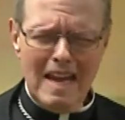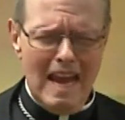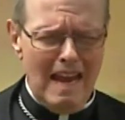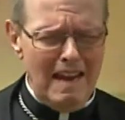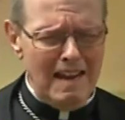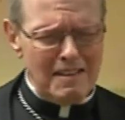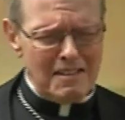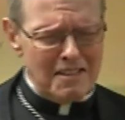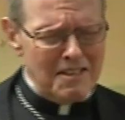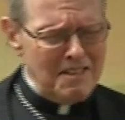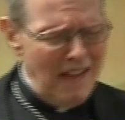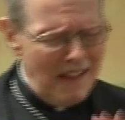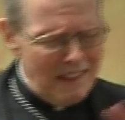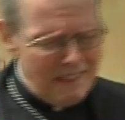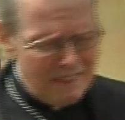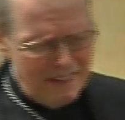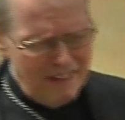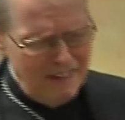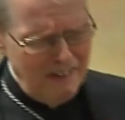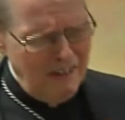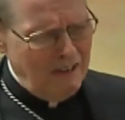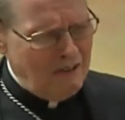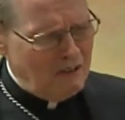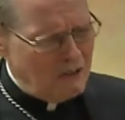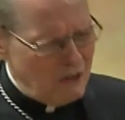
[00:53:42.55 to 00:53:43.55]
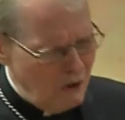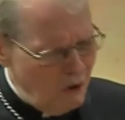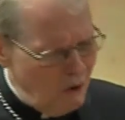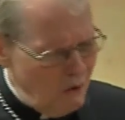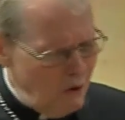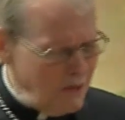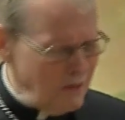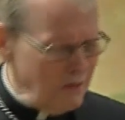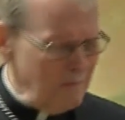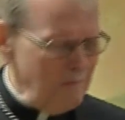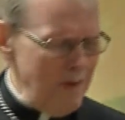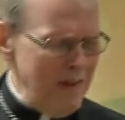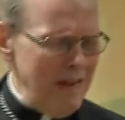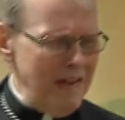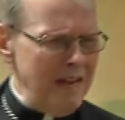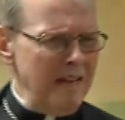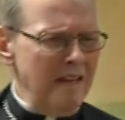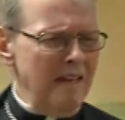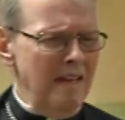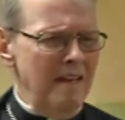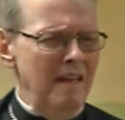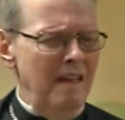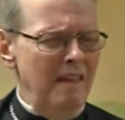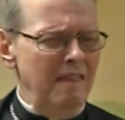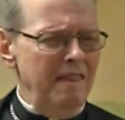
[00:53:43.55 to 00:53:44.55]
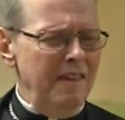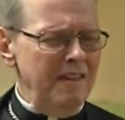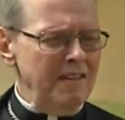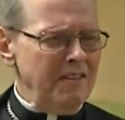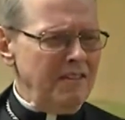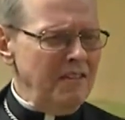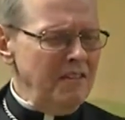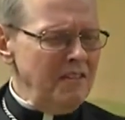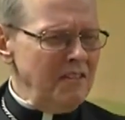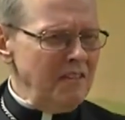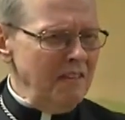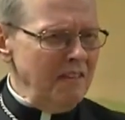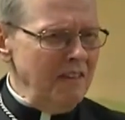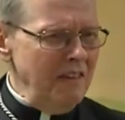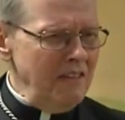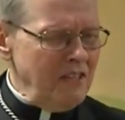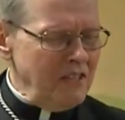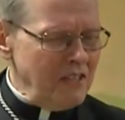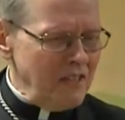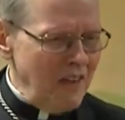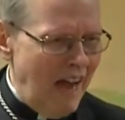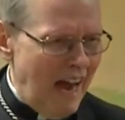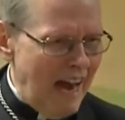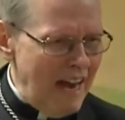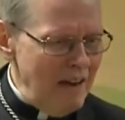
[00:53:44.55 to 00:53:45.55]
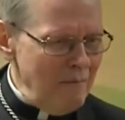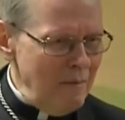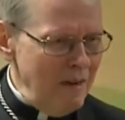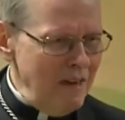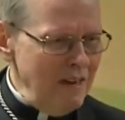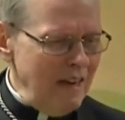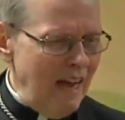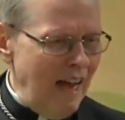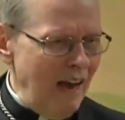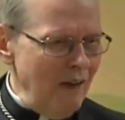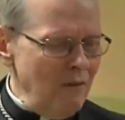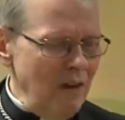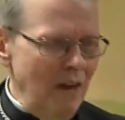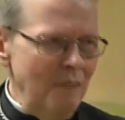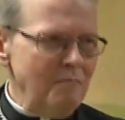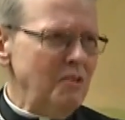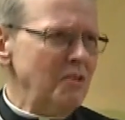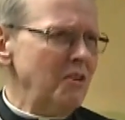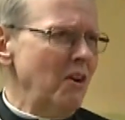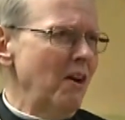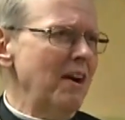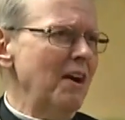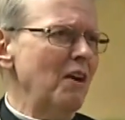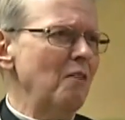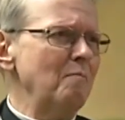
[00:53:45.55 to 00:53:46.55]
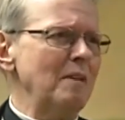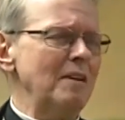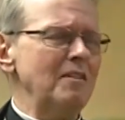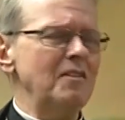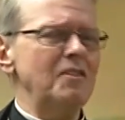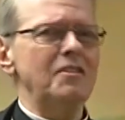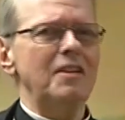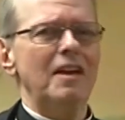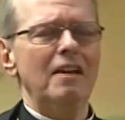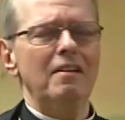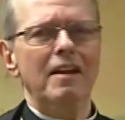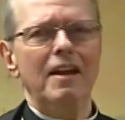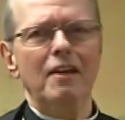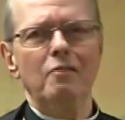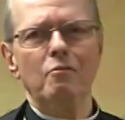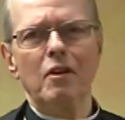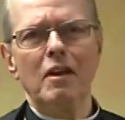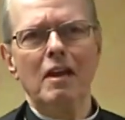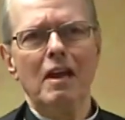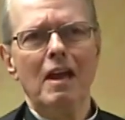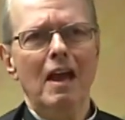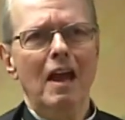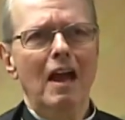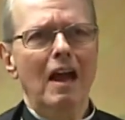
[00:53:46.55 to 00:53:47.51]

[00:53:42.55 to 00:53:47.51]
It has nothing to do with me. This is an assignment. I am sorry, I don't mean to sound angry.